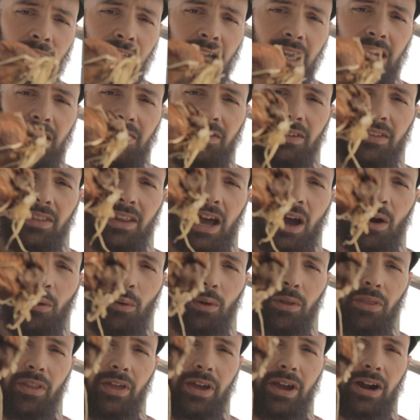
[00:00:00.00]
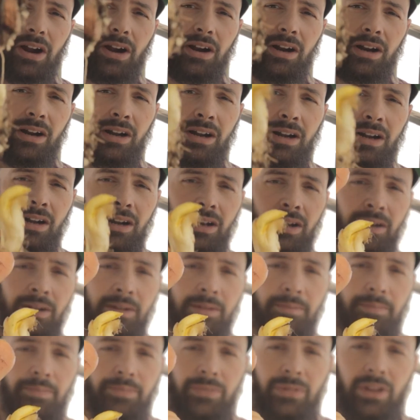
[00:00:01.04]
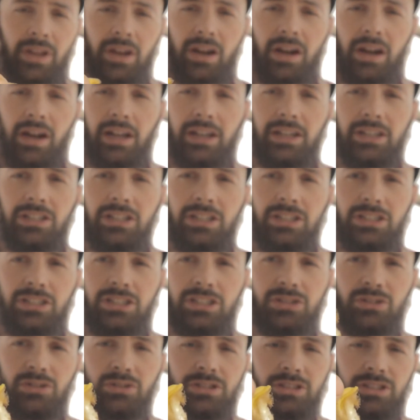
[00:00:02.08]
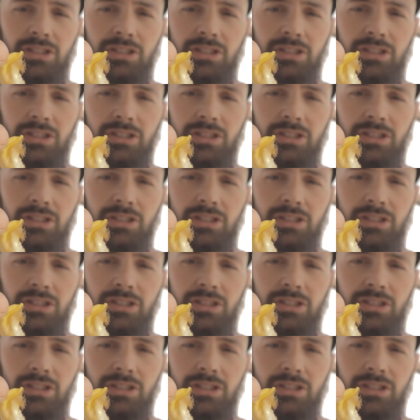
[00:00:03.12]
Even that one there, she's